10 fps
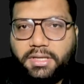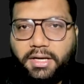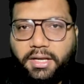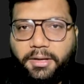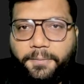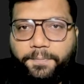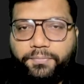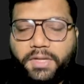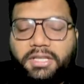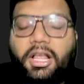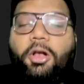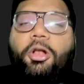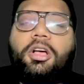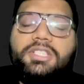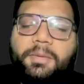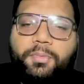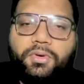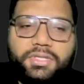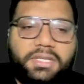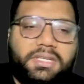A. The law
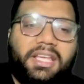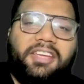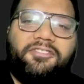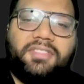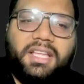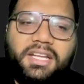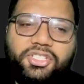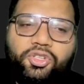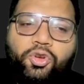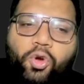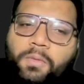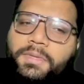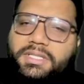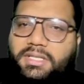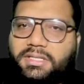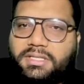supposes if there is no Mr.